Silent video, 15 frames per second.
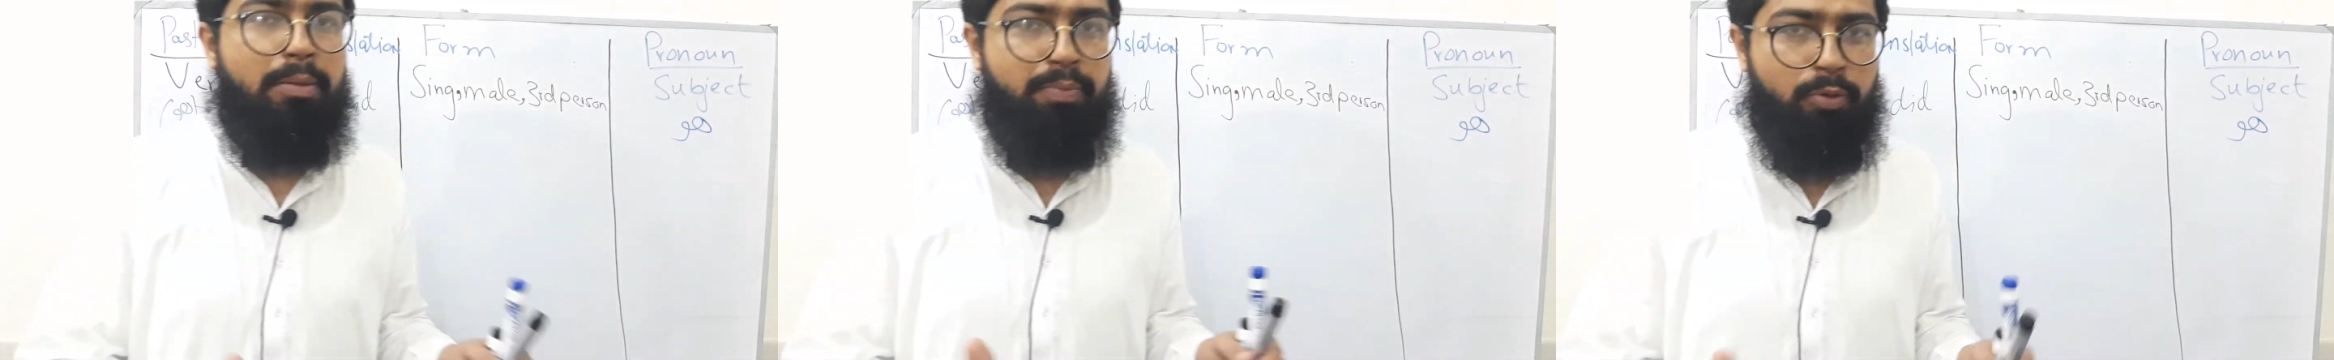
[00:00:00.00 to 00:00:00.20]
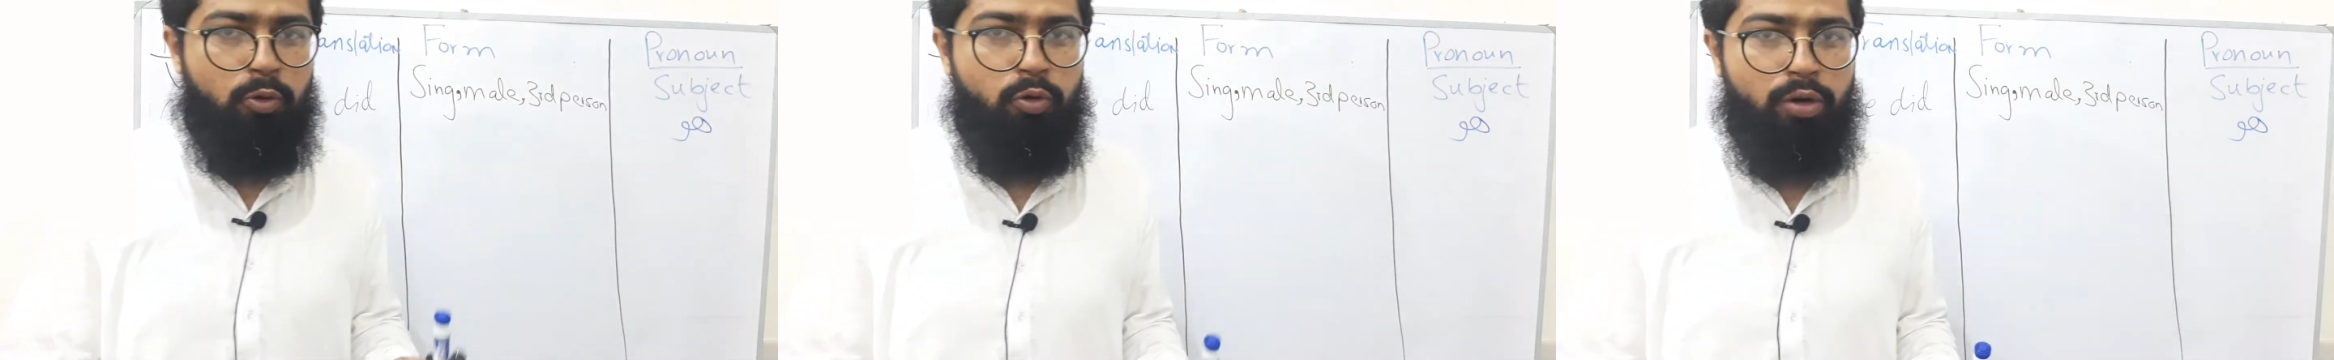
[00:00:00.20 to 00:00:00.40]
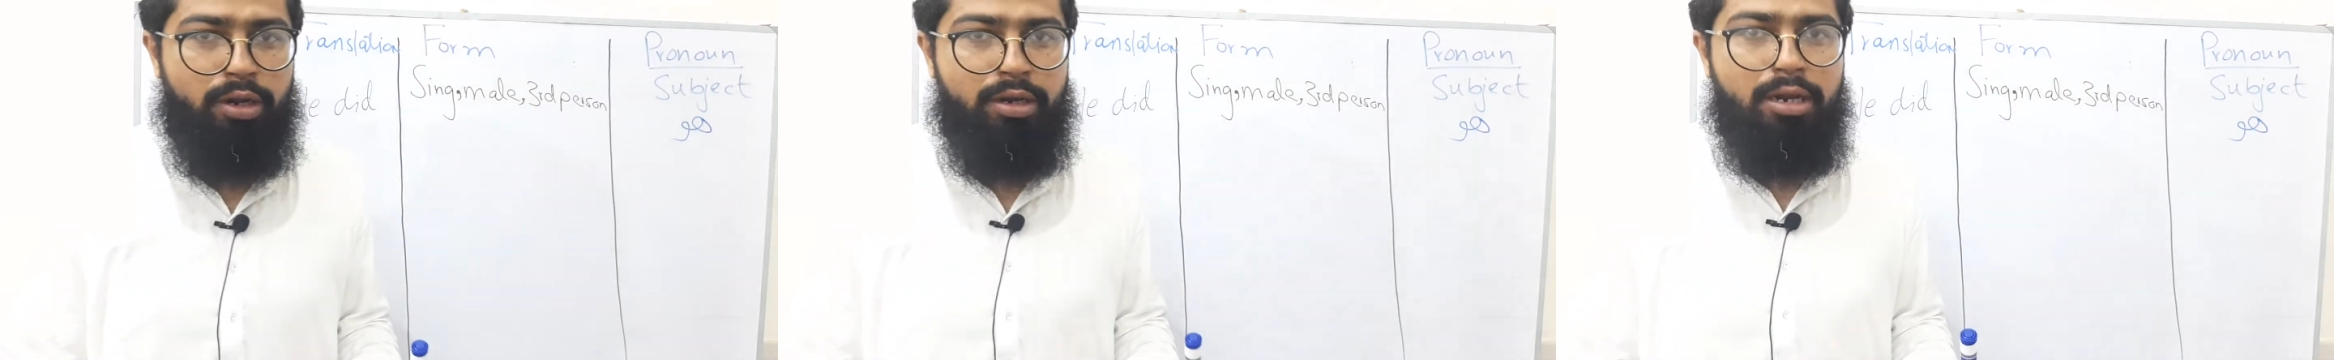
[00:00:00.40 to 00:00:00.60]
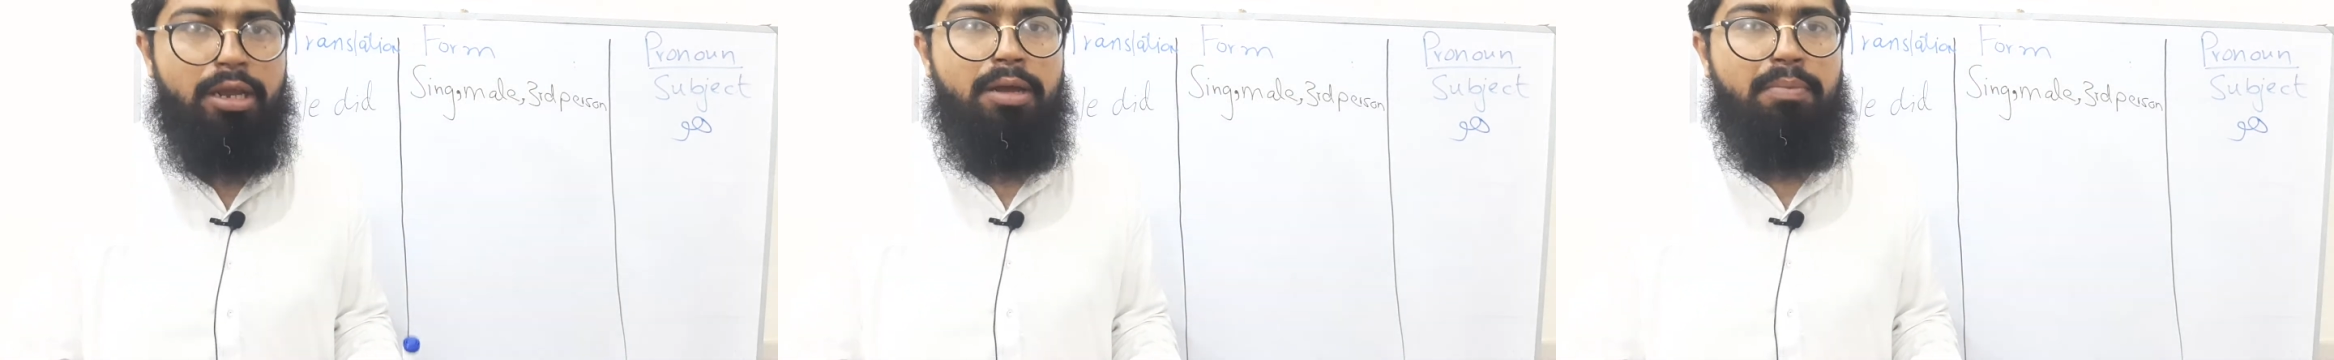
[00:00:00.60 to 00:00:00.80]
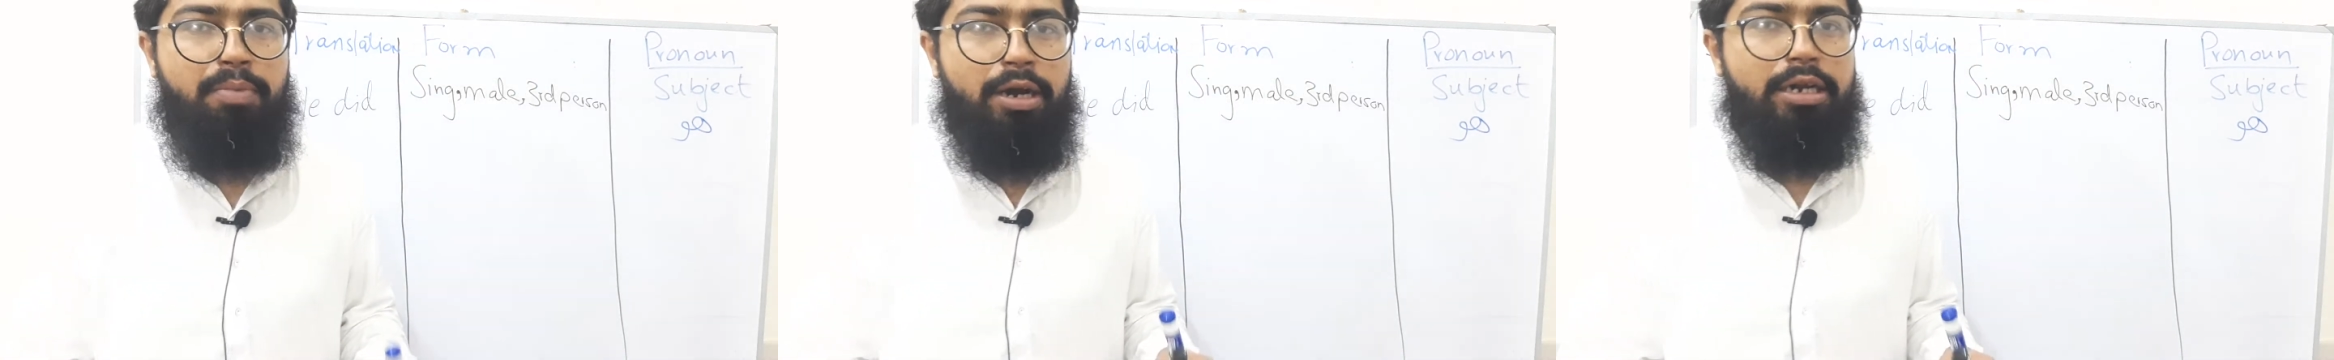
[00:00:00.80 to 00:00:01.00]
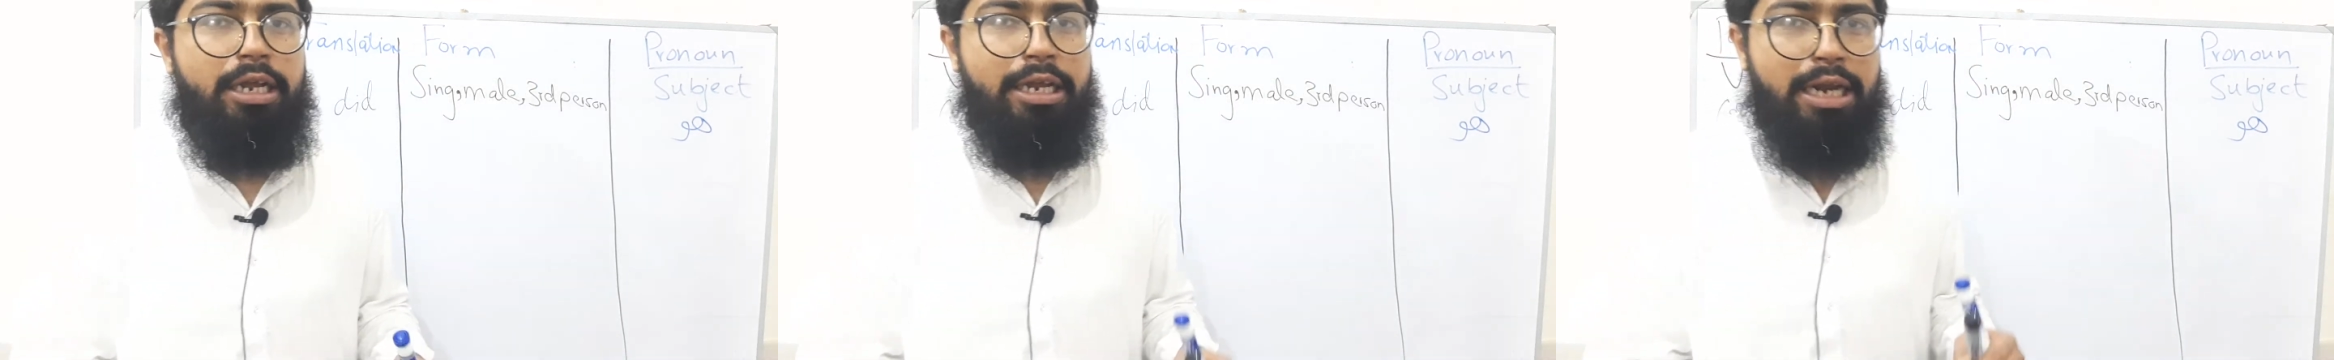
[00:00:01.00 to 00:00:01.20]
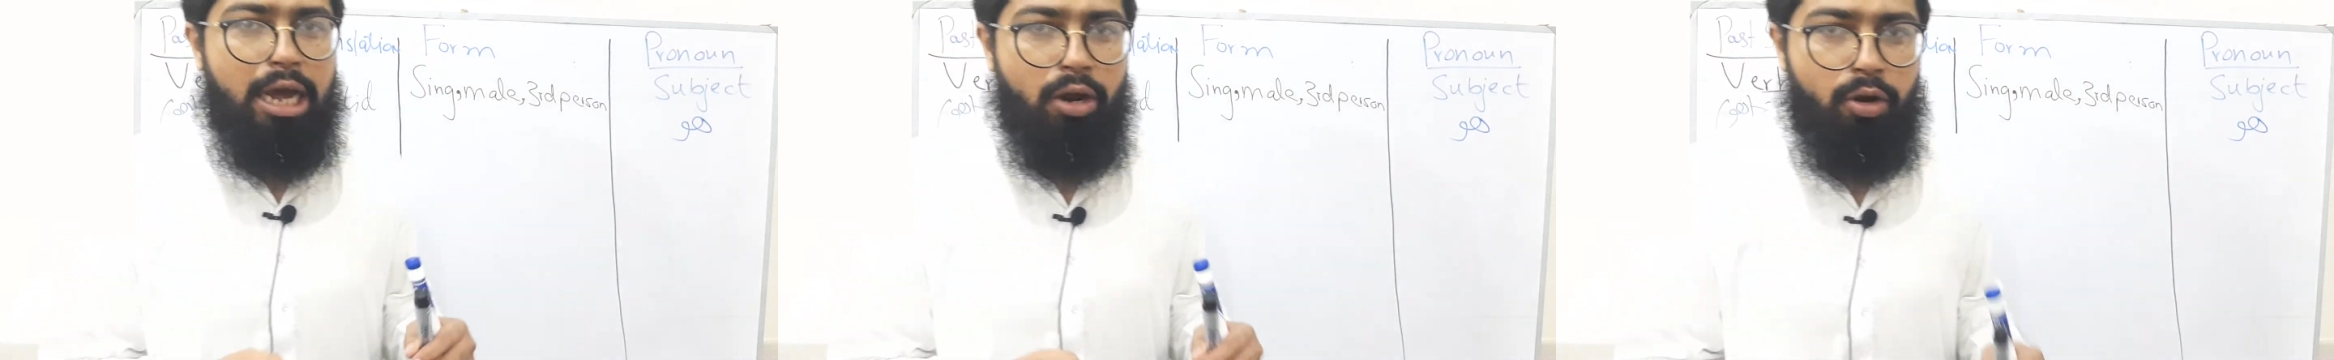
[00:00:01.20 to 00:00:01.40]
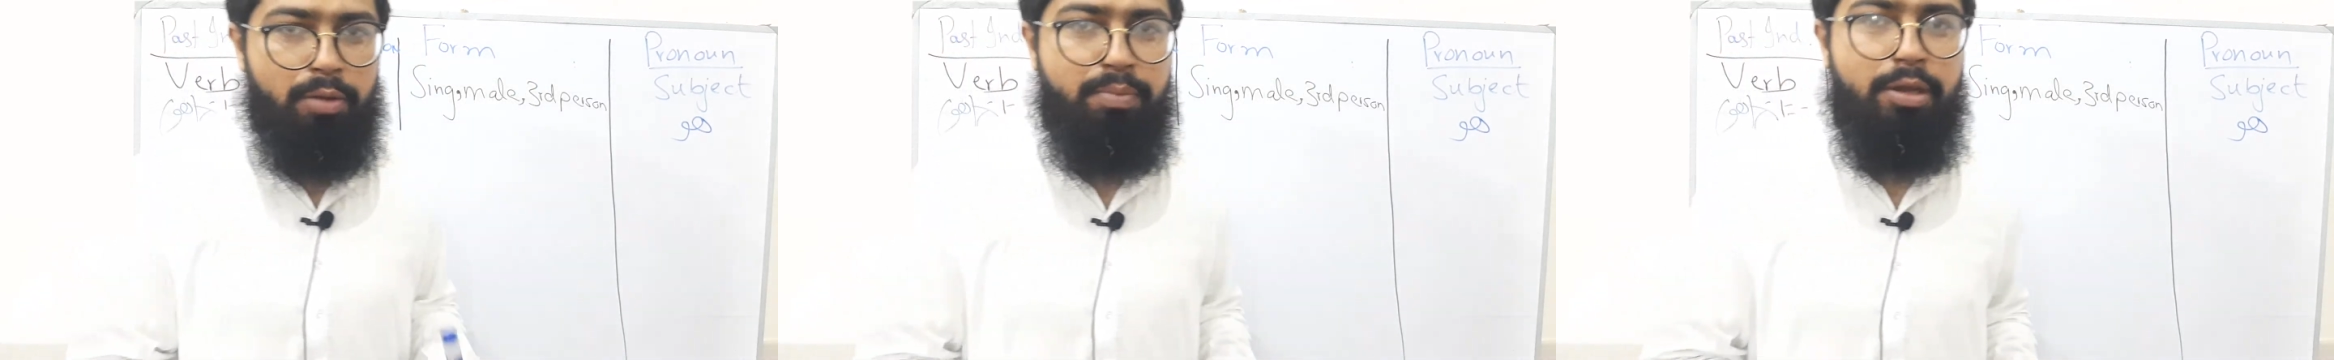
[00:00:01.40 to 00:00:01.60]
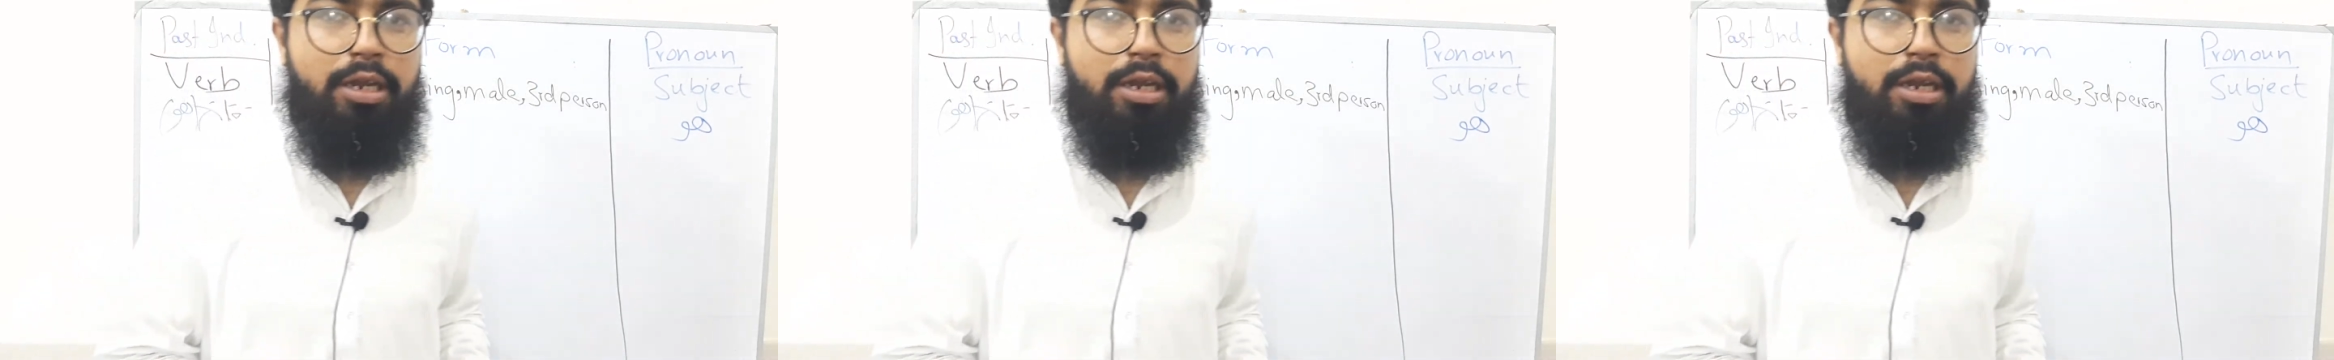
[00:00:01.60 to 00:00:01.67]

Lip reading: plural, but in Arabic